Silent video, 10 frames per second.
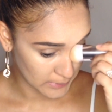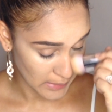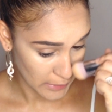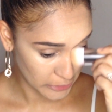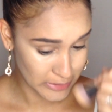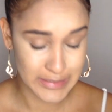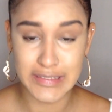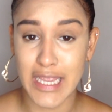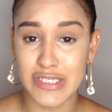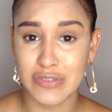I just
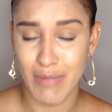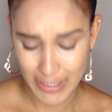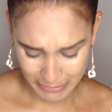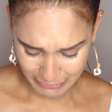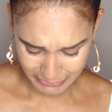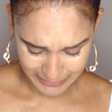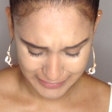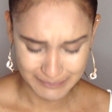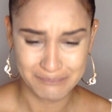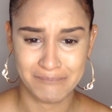snatched my nose.
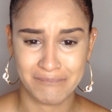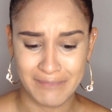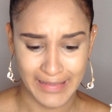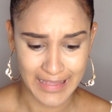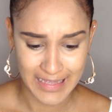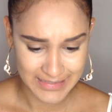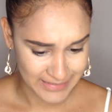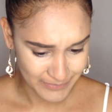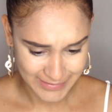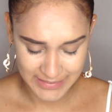Guys,
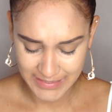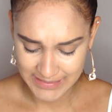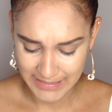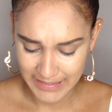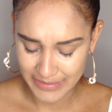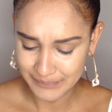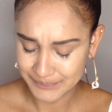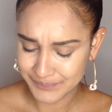let me see this again.